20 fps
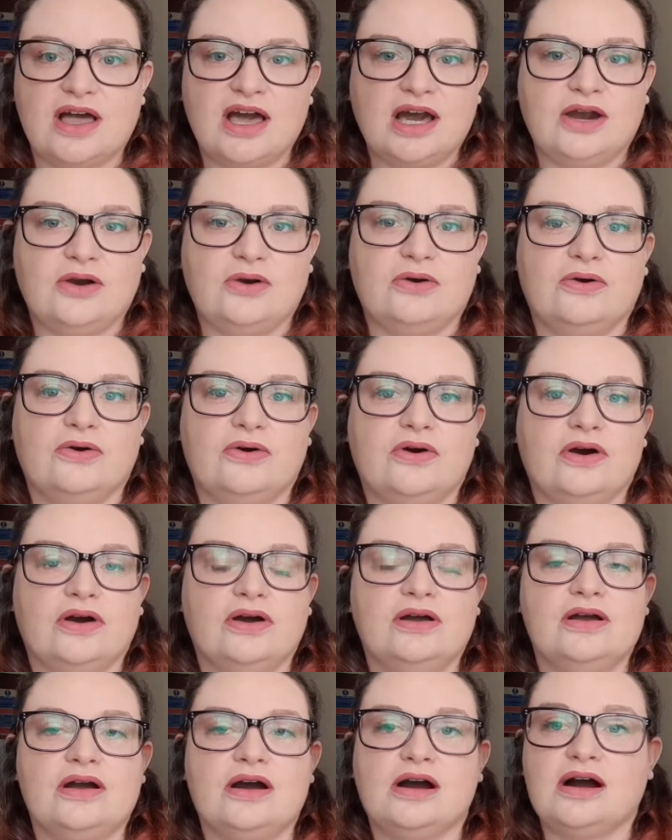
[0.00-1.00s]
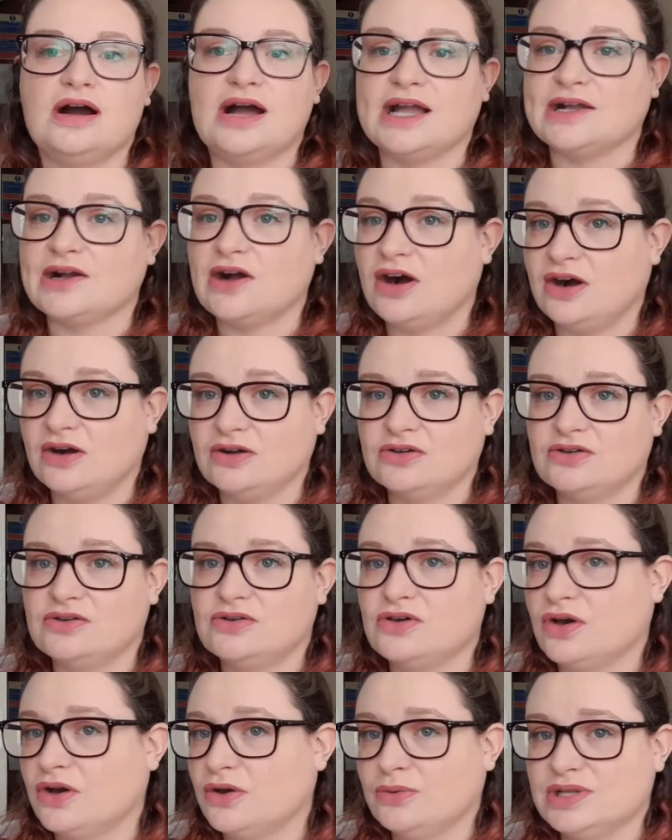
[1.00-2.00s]
or I can't
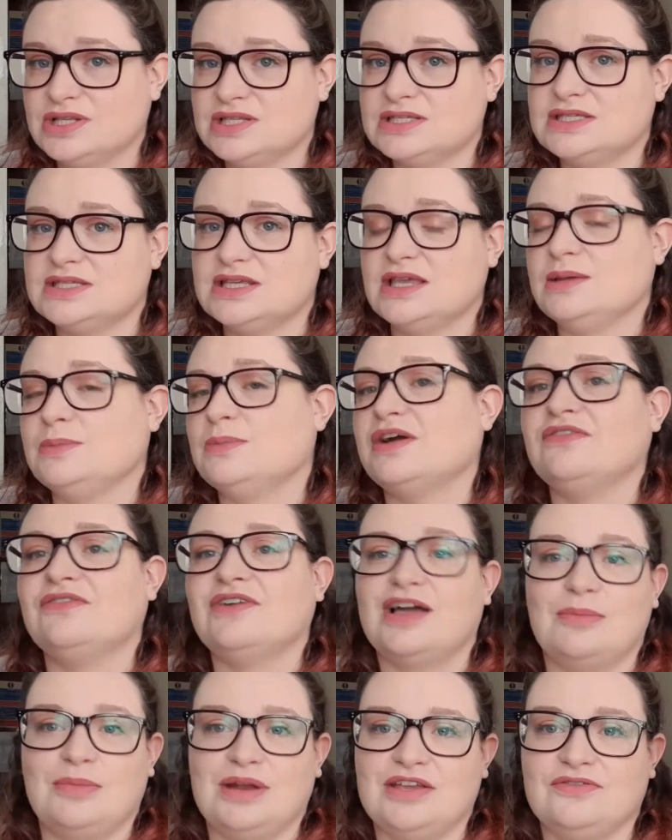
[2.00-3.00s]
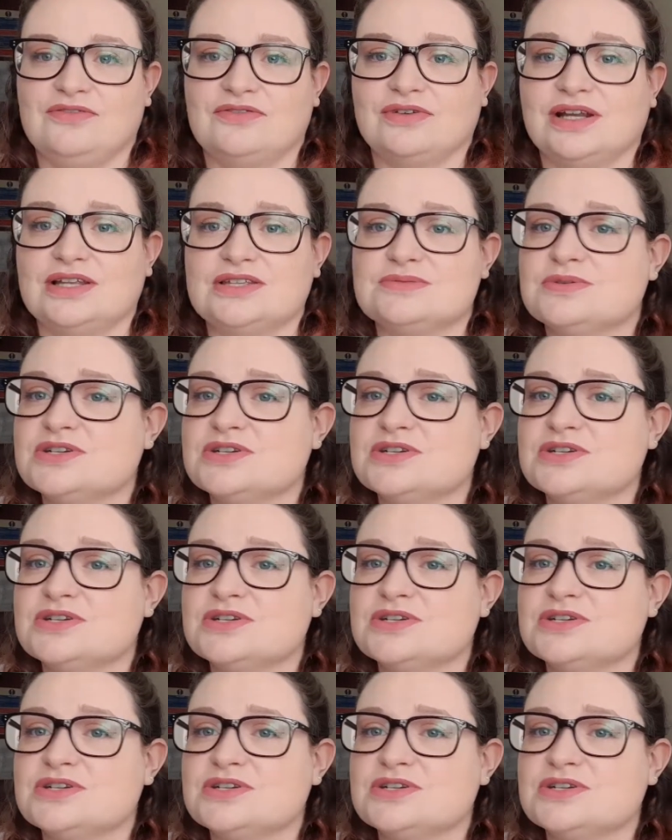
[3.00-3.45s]
go and see my family and friends,